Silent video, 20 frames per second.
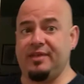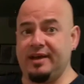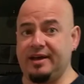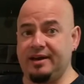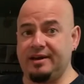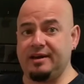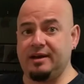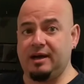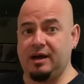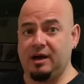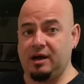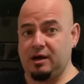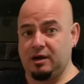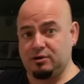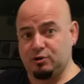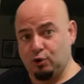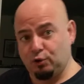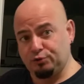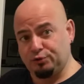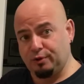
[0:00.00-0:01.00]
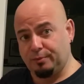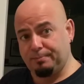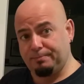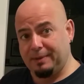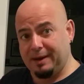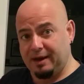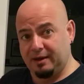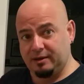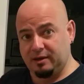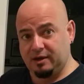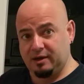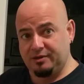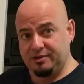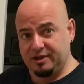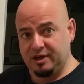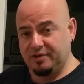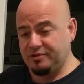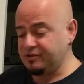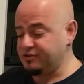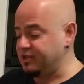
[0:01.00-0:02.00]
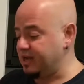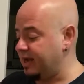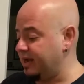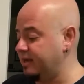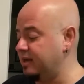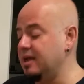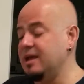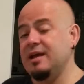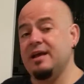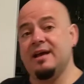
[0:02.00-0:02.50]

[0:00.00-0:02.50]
then coat the other side.